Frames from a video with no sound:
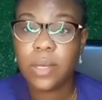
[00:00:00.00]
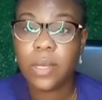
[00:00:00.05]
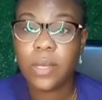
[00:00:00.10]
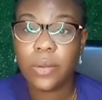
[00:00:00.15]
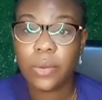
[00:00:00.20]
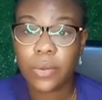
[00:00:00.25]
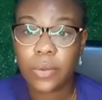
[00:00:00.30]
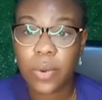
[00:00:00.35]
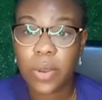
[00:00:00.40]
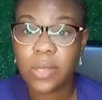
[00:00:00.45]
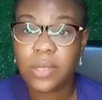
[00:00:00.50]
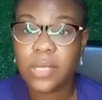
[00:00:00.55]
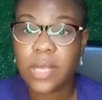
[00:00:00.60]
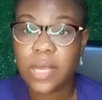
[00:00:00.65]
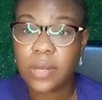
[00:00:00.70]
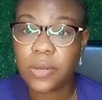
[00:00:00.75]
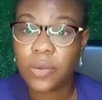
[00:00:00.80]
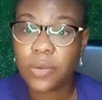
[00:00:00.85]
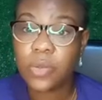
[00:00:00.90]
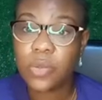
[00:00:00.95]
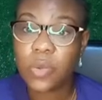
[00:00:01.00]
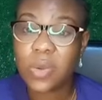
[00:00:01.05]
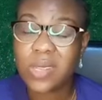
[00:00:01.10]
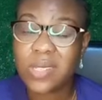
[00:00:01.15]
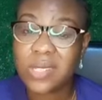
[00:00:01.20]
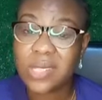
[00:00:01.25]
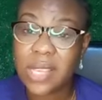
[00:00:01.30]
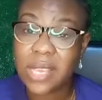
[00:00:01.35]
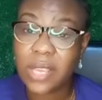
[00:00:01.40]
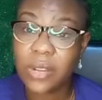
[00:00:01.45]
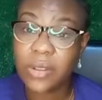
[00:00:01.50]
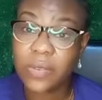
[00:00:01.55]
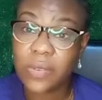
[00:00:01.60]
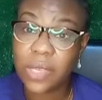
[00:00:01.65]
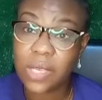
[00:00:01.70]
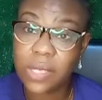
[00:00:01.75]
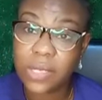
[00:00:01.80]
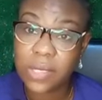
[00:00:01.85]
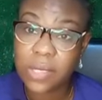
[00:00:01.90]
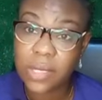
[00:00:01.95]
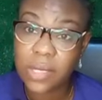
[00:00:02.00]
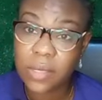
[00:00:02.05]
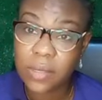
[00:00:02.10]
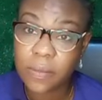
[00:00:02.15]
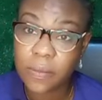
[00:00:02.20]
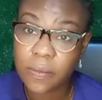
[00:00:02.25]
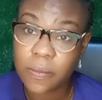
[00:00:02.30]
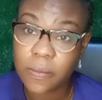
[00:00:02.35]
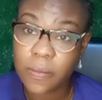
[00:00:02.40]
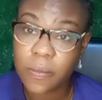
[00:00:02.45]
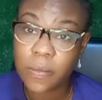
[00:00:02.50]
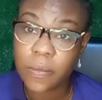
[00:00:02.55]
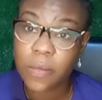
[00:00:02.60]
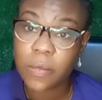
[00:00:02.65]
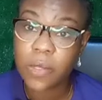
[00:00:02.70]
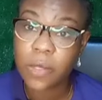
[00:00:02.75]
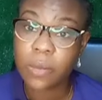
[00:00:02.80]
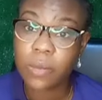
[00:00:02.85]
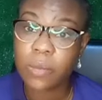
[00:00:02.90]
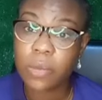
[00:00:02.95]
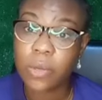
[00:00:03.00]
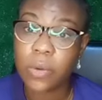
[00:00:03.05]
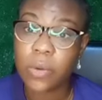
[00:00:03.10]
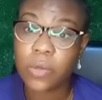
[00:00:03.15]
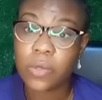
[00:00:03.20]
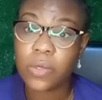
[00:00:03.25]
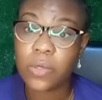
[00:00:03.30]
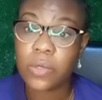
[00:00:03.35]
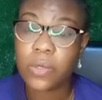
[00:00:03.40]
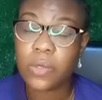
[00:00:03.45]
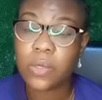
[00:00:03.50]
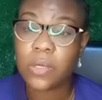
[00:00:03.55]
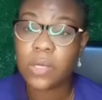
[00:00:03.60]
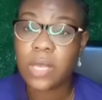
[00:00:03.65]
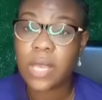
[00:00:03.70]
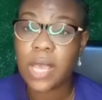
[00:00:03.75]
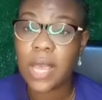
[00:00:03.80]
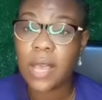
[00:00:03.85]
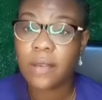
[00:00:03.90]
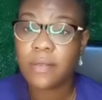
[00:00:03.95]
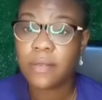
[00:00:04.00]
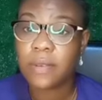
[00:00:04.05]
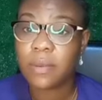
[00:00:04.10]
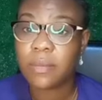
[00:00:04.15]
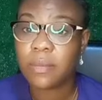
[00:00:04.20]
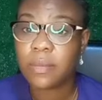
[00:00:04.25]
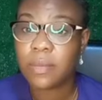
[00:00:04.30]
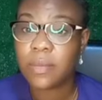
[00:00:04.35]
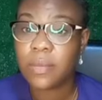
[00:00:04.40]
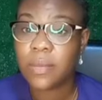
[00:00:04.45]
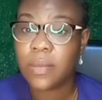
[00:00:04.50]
Anorexia, those who are scared of eating because they have a